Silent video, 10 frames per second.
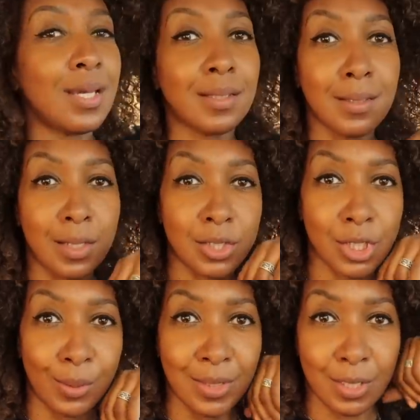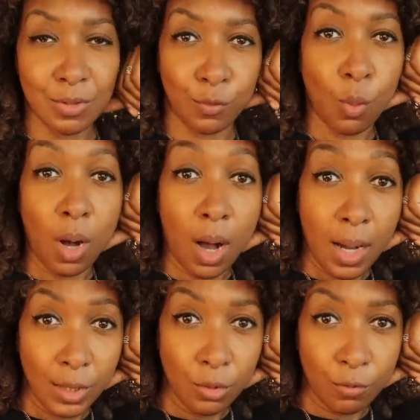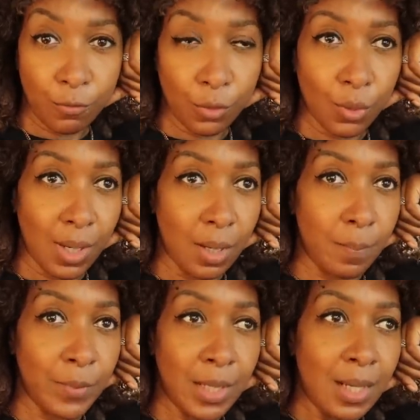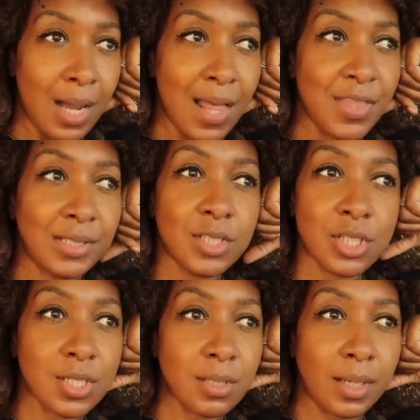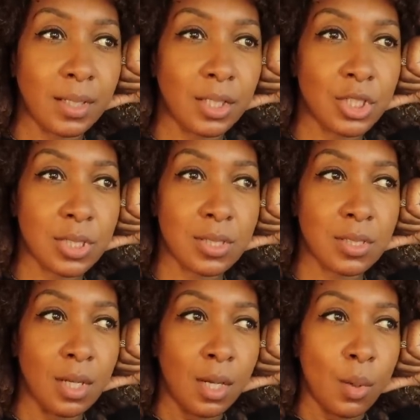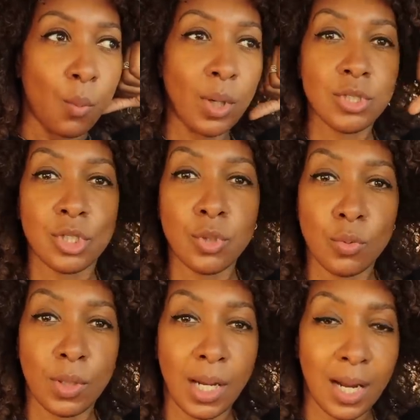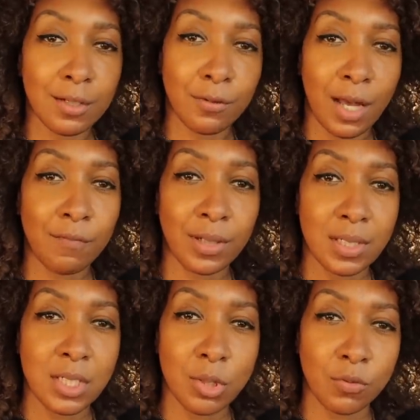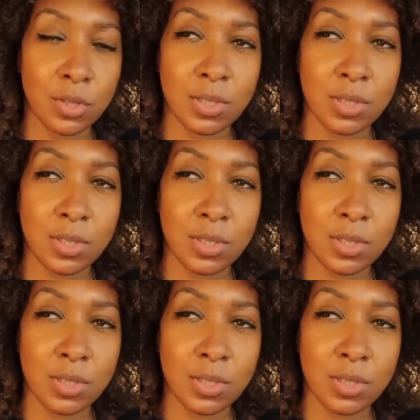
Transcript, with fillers: in a nutshell in terms of what I look for. And then it's just like, just once you kind of have an idea of your